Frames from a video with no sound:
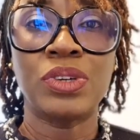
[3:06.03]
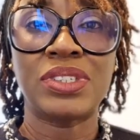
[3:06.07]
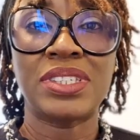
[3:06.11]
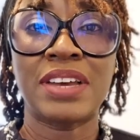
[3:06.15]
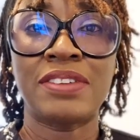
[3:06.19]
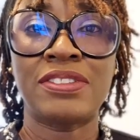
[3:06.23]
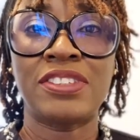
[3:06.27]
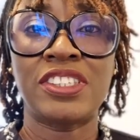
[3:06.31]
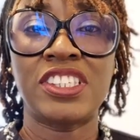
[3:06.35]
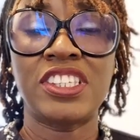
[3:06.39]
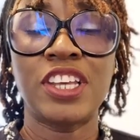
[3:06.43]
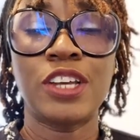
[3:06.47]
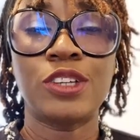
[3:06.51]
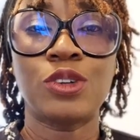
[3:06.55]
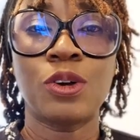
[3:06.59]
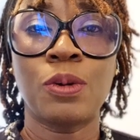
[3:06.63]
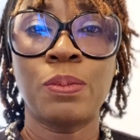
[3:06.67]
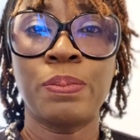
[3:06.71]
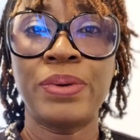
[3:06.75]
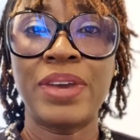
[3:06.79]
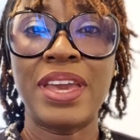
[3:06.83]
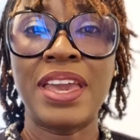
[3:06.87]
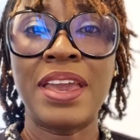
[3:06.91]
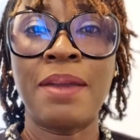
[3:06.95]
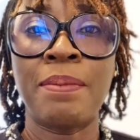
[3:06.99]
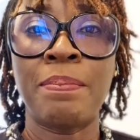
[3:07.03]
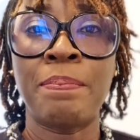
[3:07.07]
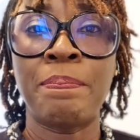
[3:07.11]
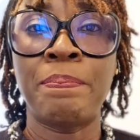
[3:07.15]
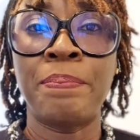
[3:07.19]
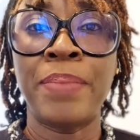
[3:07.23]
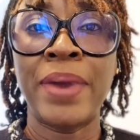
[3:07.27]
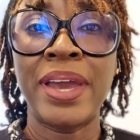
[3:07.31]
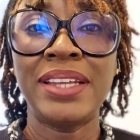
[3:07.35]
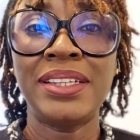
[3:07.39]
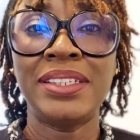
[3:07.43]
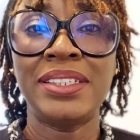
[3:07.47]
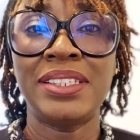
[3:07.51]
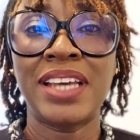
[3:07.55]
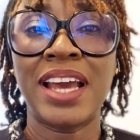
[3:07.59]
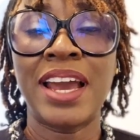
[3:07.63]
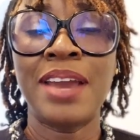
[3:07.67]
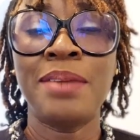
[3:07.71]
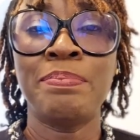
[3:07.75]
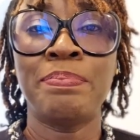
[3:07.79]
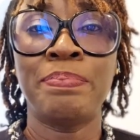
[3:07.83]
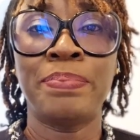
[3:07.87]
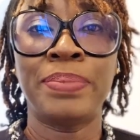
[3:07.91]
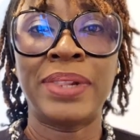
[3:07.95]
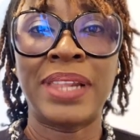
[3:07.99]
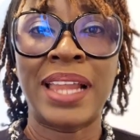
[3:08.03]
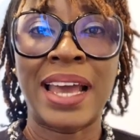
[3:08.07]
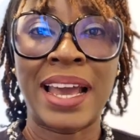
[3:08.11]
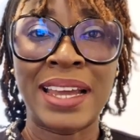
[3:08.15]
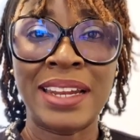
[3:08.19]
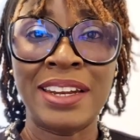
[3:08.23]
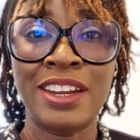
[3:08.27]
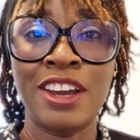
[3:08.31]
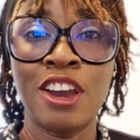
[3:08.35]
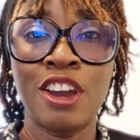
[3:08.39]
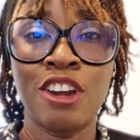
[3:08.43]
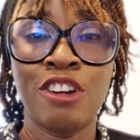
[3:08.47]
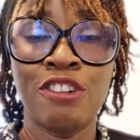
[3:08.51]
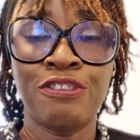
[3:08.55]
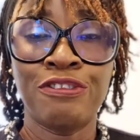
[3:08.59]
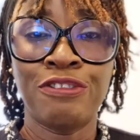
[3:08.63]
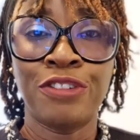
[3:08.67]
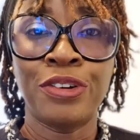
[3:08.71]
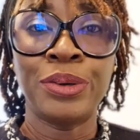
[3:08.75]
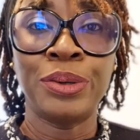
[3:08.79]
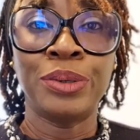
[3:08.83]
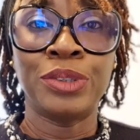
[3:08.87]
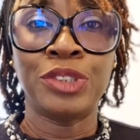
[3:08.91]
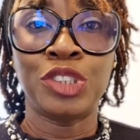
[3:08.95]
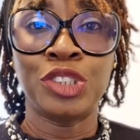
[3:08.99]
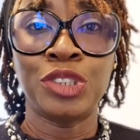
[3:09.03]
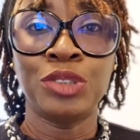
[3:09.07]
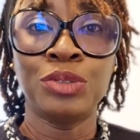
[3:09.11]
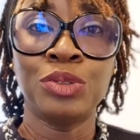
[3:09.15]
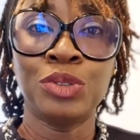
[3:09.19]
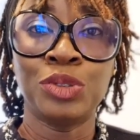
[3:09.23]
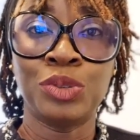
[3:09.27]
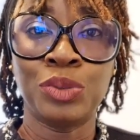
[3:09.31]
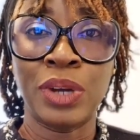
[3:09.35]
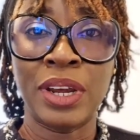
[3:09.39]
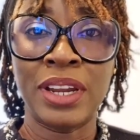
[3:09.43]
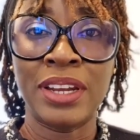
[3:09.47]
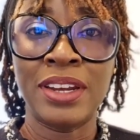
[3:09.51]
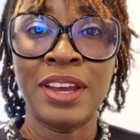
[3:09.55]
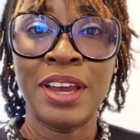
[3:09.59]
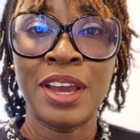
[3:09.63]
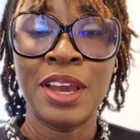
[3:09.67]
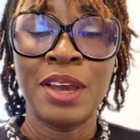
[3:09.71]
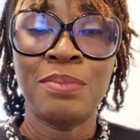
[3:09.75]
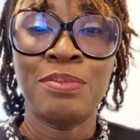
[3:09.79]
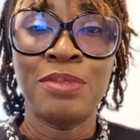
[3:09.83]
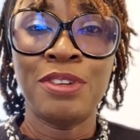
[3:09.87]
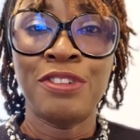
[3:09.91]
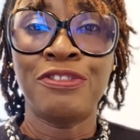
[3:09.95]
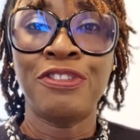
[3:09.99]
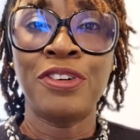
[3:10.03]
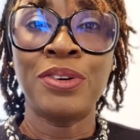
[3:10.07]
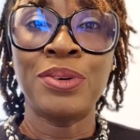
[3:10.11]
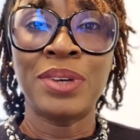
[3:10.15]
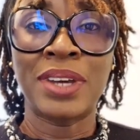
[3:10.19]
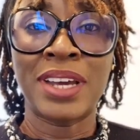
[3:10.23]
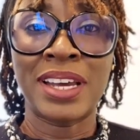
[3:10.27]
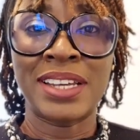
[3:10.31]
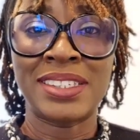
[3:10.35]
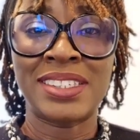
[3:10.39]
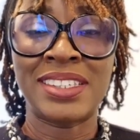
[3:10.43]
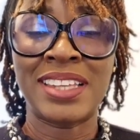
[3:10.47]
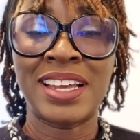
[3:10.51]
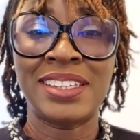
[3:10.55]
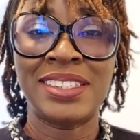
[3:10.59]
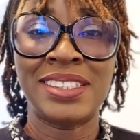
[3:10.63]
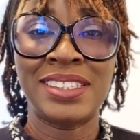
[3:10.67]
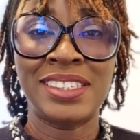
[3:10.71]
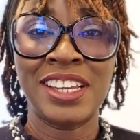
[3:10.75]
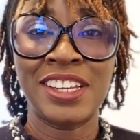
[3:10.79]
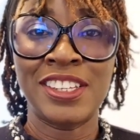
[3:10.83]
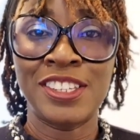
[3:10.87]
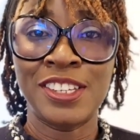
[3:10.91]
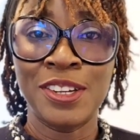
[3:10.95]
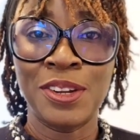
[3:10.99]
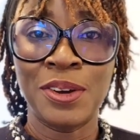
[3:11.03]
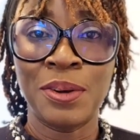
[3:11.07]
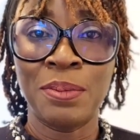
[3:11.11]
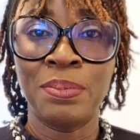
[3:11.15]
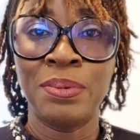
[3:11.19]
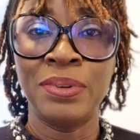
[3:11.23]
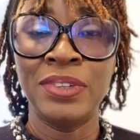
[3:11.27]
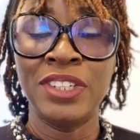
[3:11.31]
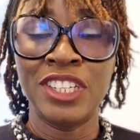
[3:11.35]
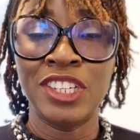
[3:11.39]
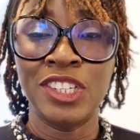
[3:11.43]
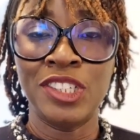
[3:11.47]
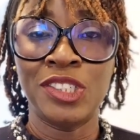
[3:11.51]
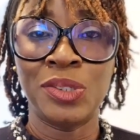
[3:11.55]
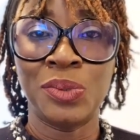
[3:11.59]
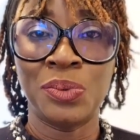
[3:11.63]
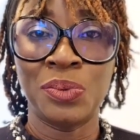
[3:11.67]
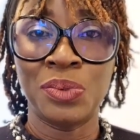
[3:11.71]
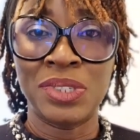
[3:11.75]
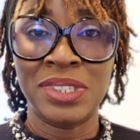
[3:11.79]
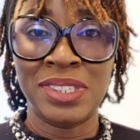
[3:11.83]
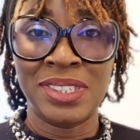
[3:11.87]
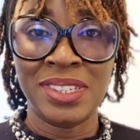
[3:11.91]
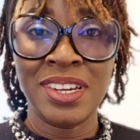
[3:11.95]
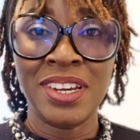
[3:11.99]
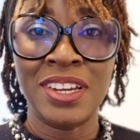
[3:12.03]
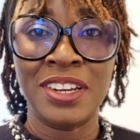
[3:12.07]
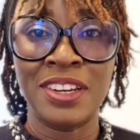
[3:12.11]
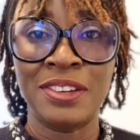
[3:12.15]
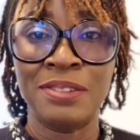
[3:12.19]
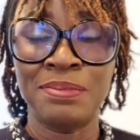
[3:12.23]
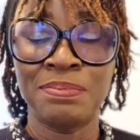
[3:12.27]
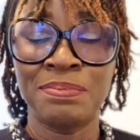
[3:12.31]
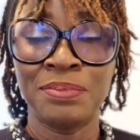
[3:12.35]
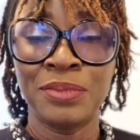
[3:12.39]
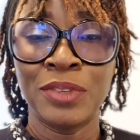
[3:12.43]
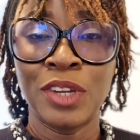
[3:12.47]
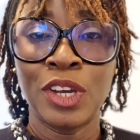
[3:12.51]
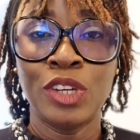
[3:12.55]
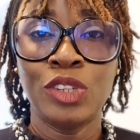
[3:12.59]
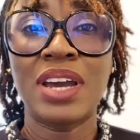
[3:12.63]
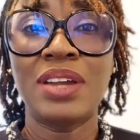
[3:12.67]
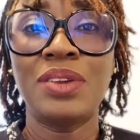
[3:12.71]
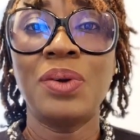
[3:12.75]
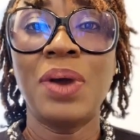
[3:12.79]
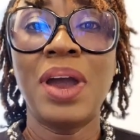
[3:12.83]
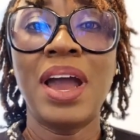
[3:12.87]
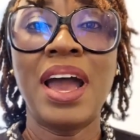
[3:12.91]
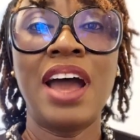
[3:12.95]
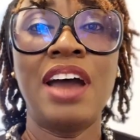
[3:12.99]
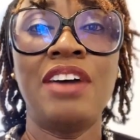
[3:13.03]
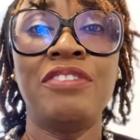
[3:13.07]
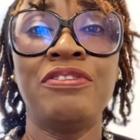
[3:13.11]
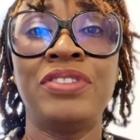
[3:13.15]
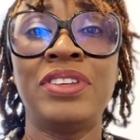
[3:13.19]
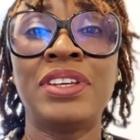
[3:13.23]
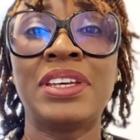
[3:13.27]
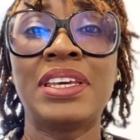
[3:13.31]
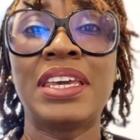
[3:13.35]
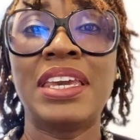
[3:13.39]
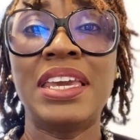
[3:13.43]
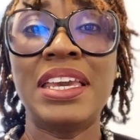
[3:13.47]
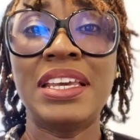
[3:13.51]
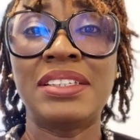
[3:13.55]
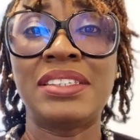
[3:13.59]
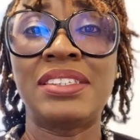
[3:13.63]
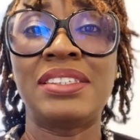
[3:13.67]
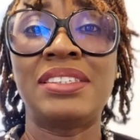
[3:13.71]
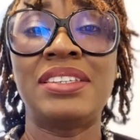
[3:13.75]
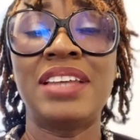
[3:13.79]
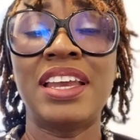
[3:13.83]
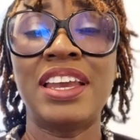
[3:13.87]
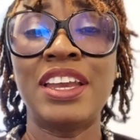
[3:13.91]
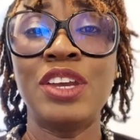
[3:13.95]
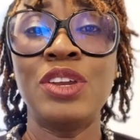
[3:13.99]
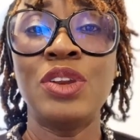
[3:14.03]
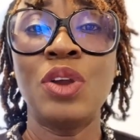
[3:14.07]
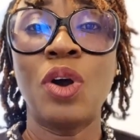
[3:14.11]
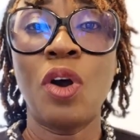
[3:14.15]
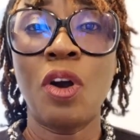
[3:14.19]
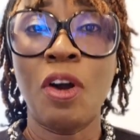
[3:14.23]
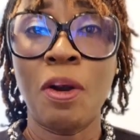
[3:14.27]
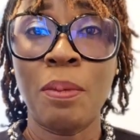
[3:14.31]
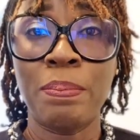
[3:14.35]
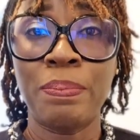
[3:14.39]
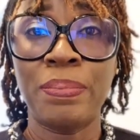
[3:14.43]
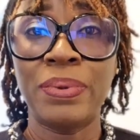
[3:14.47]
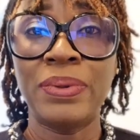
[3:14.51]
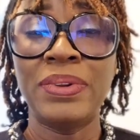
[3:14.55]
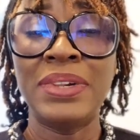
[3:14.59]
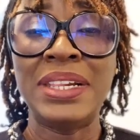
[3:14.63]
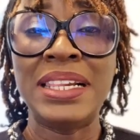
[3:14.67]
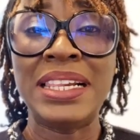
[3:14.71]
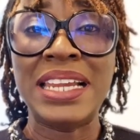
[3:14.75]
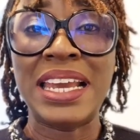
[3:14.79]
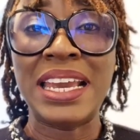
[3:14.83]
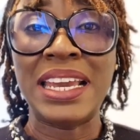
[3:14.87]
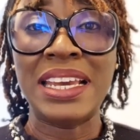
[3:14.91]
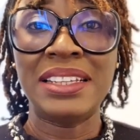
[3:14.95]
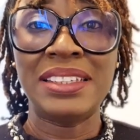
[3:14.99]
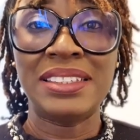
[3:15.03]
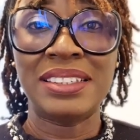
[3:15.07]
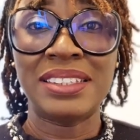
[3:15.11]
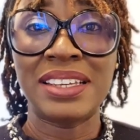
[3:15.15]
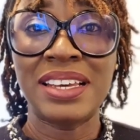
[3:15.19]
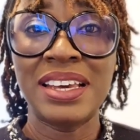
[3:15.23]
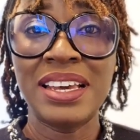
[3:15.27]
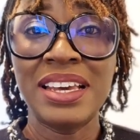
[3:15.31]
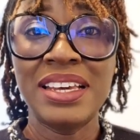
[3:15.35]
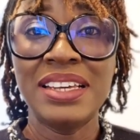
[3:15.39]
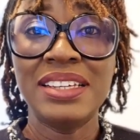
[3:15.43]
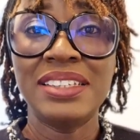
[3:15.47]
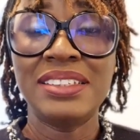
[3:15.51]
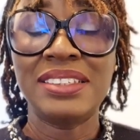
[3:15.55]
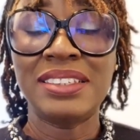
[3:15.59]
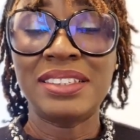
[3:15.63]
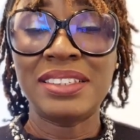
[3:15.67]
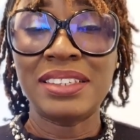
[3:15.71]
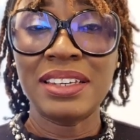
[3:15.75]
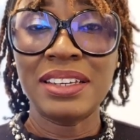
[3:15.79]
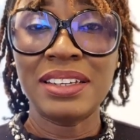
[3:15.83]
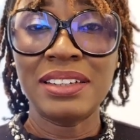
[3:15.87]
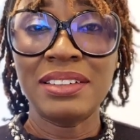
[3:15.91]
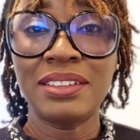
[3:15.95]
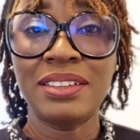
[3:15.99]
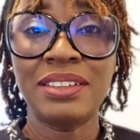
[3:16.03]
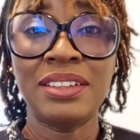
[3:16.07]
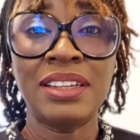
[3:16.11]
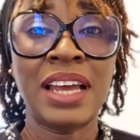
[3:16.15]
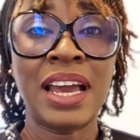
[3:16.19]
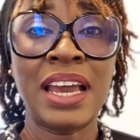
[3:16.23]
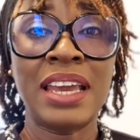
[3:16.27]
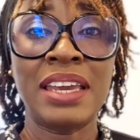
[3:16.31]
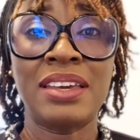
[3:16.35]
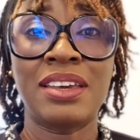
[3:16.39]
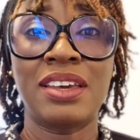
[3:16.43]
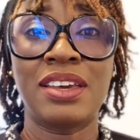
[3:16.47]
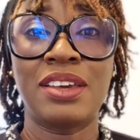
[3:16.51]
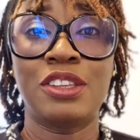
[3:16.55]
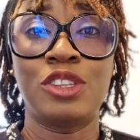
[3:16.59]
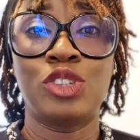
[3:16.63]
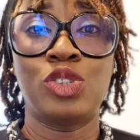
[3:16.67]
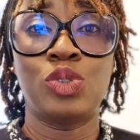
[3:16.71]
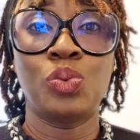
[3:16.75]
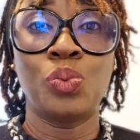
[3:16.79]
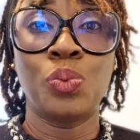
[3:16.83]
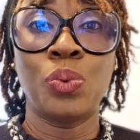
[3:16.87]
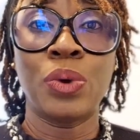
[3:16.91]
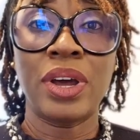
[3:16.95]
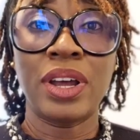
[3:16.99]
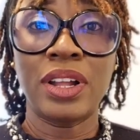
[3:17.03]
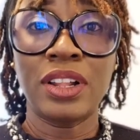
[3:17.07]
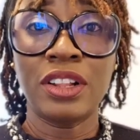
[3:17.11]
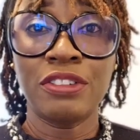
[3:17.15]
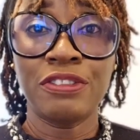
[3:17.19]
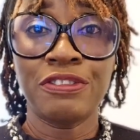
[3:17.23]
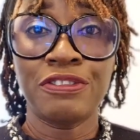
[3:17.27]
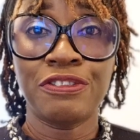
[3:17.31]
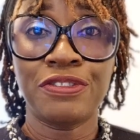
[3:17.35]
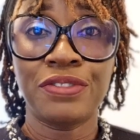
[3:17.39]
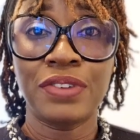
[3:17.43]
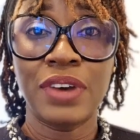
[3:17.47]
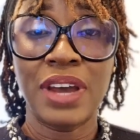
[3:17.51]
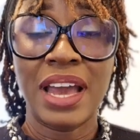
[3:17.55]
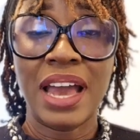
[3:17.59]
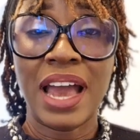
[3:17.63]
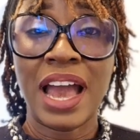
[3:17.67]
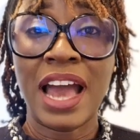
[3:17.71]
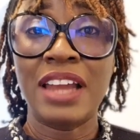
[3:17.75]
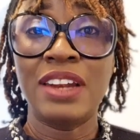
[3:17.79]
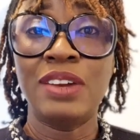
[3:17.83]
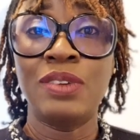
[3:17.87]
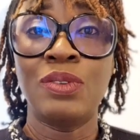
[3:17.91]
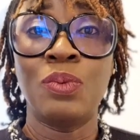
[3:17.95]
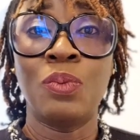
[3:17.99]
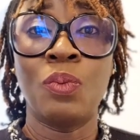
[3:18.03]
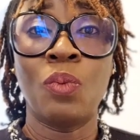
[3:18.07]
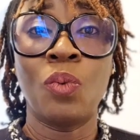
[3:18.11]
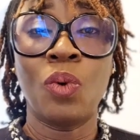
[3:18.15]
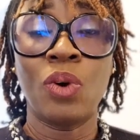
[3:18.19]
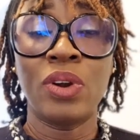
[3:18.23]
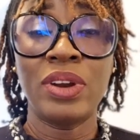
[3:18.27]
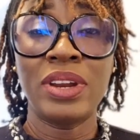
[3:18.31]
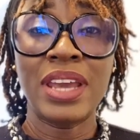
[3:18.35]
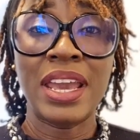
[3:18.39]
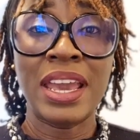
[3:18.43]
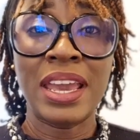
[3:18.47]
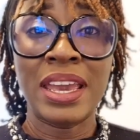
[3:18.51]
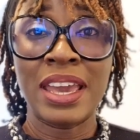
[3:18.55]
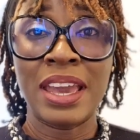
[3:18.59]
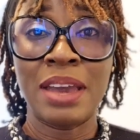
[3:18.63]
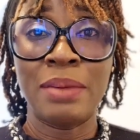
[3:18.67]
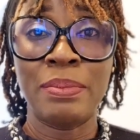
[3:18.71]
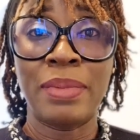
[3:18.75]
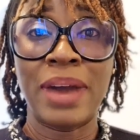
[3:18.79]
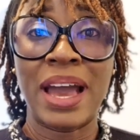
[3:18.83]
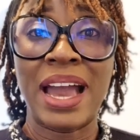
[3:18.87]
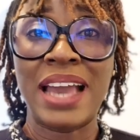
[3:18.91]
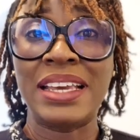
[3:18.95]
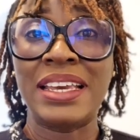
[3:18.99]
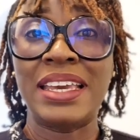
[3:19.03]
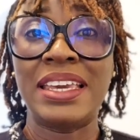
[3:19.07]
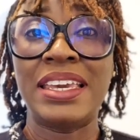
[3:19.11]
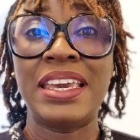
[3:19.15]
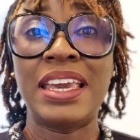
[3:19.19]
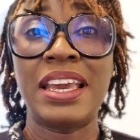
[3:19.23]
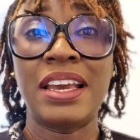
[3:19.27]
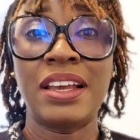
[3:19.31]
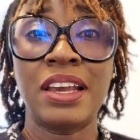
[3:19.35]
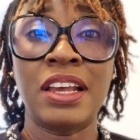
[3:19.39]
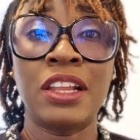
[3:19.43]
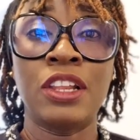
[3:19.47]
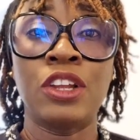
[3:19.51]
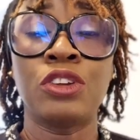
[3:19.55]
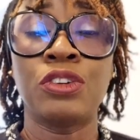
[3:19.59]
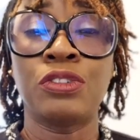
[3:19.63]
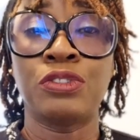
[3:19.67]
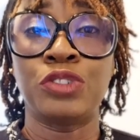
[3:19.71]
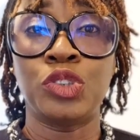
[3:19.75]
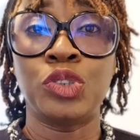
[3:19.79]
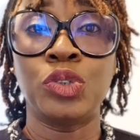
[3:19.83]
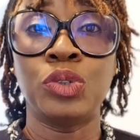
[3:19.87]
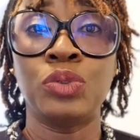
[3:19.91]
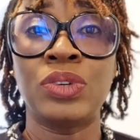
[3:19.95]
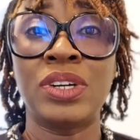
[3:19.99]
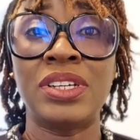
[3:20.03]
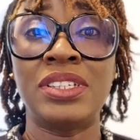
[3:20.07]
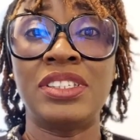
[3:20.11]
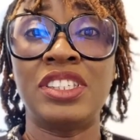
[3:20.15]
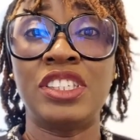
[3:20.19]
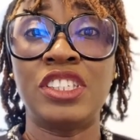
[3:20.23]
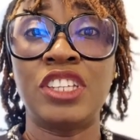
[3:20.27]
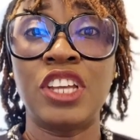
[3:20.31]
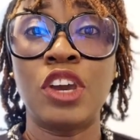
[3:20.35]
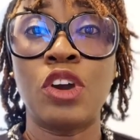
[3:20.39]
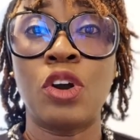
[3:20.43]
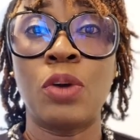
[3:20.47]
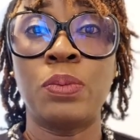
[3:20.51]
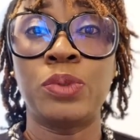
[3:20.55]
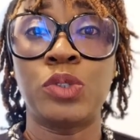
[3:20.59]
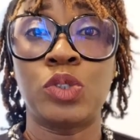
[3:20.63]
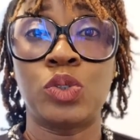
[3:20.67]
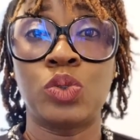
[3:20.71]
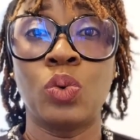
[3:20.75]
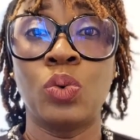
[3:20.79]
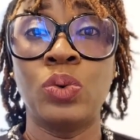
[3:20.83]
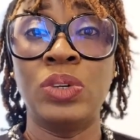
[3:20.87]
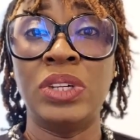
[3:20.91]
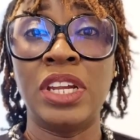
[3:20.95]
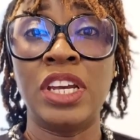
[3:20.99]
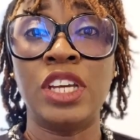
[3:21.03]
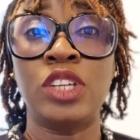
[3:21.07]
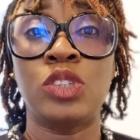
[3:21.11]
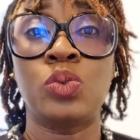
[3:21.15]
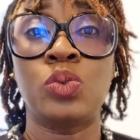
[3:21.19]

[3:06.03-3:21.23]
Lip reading: set up a bedtime plan for your children before you can start setting up this routine. But not have the kids staying up late till like 12 and 1 a.m. I hear a lot of children stay up so late